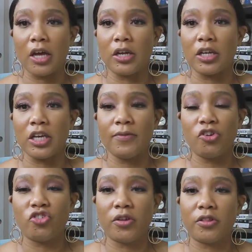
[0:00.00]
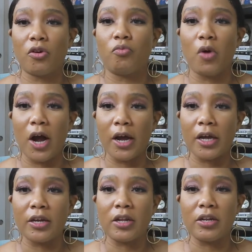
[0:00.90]
and even just the
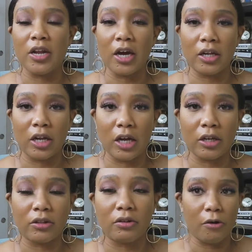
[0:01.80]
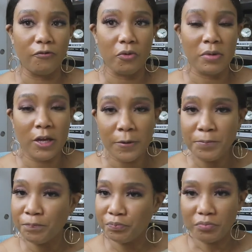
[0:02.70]
wide neckline. So for
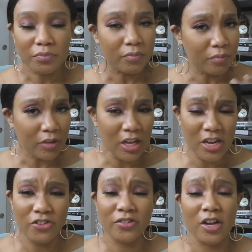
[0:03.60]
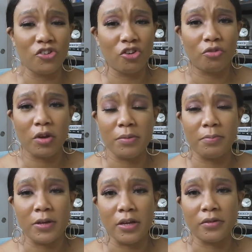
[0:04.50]
me, it's such a great
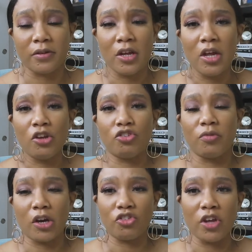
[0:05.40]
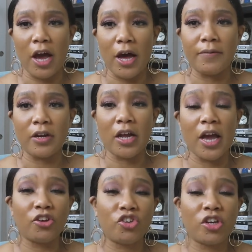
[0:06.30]
piece to actually have, and I
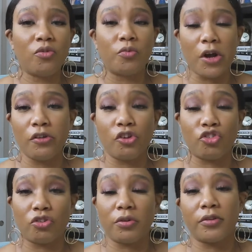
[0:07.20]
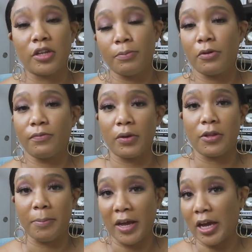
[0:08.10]
actually can wear this shirt separate
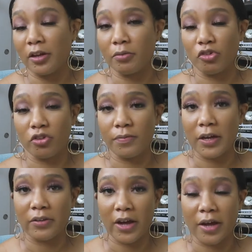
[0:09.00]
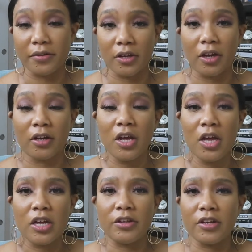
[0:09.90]
from the pants, which is fantastic.
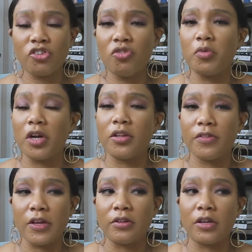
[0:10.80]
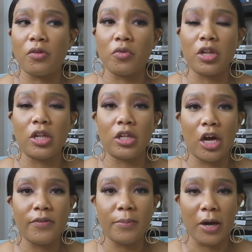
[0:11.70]
It's actually one of the things that I really
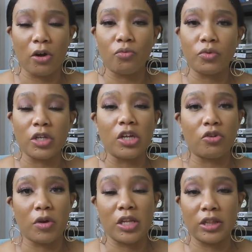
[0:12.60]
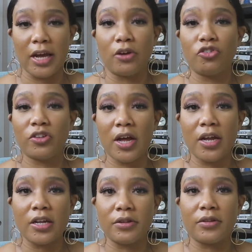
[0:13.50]
love about a really great lounge
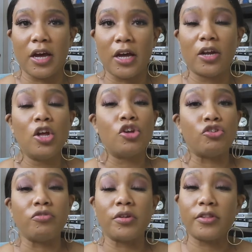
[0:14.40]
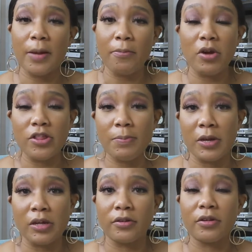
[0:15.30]
set, is that you can separate the
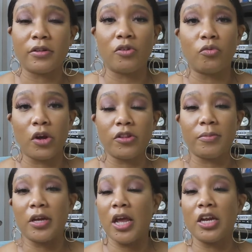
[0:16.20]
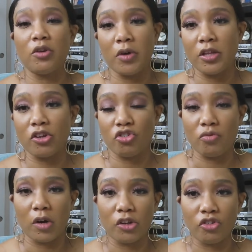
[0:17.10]
pieces and wear them any way that
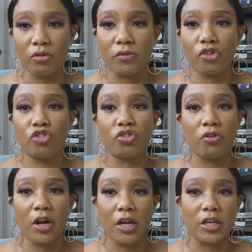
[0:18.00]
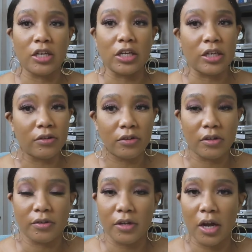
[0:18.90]
you want to. This shirt I can
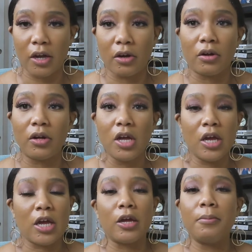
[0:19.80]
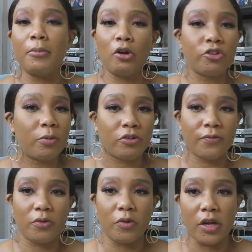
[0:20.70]
easily style in multiple
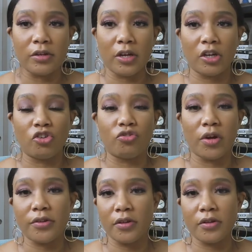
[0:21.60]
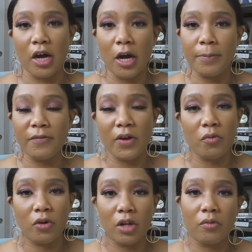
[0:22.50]
different ways. I can dress this up if I
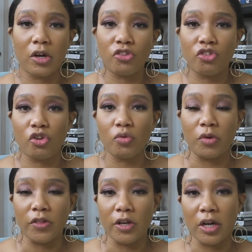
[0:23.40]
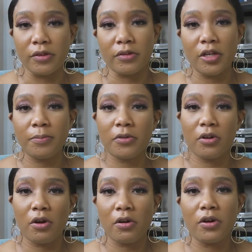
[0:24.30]
really want to with a nice slip
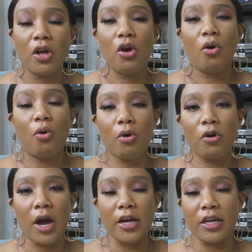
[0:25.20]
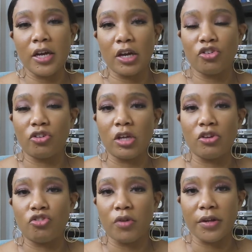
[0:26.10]
skirt, or I can
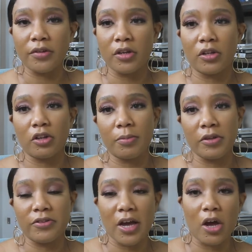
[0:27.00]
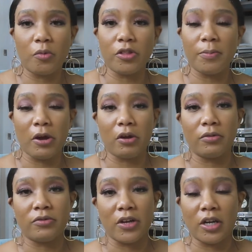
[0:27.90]
actually dress it a little bit down with a
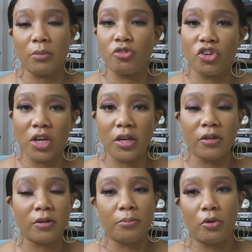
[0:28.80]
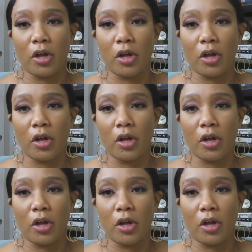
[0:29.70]
pair of denim jeans and